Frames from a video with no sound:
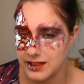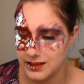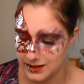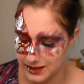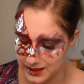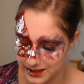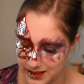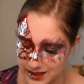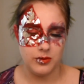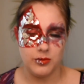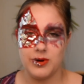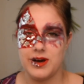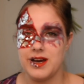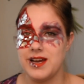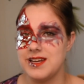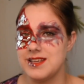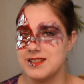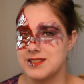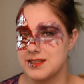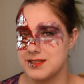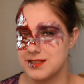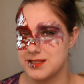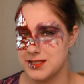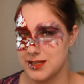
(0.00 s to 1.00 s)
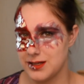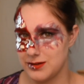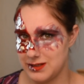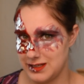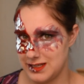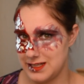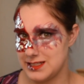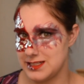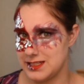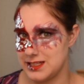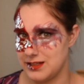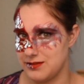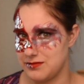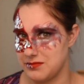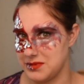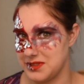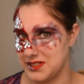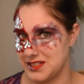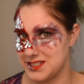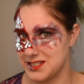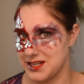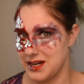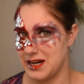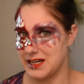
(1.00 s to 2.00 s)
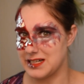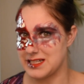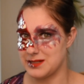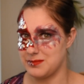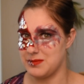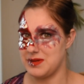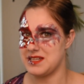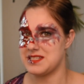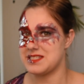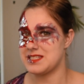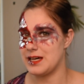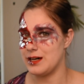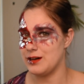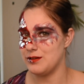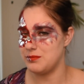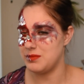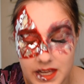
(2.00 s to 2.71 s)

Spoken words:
Like, why is it so easy for me to talk to myself?